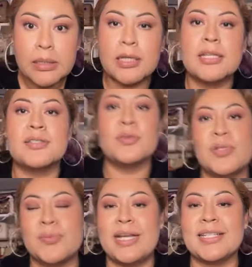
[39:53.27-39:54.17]
it's too
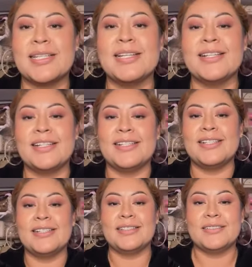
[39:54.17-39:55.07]
much bags.
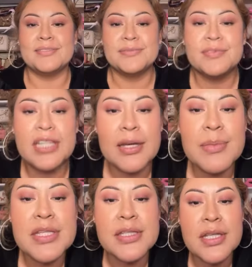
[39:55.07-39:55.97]
Yeah, I
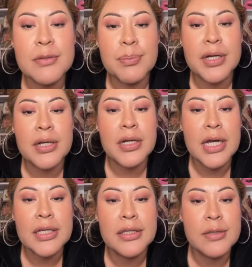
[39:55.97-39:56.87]
missed it, but
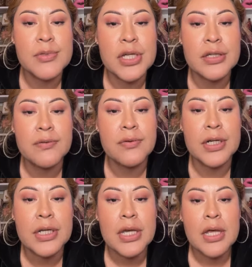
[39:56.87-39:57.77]
I keep checking for
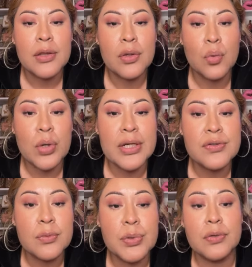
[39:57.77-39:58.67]
it. The red is
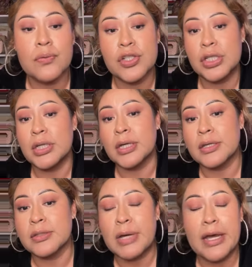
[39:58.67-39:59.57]
so beautiful. She
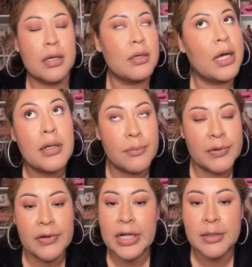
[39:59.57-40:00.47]
is. I, I love my
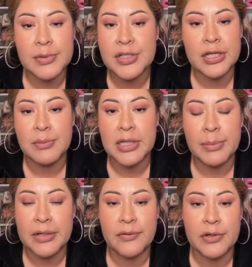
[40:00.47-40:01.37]
friend. I can't believe she gave me that bag for